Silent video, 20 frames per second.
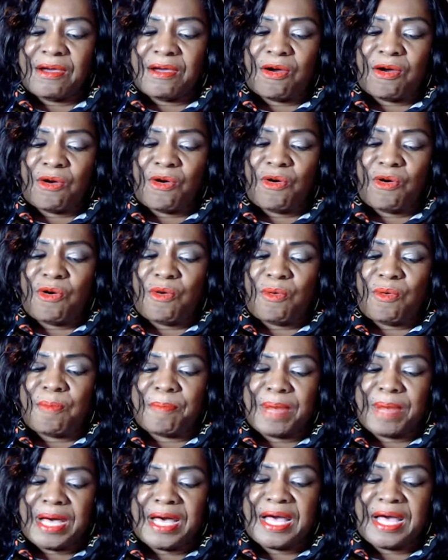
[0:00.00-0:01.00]
oh
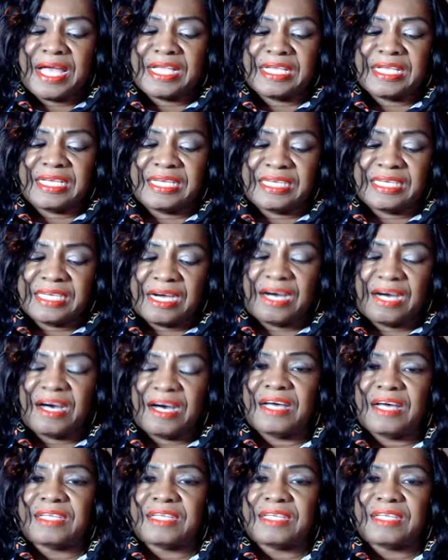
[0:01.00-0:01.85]
my God.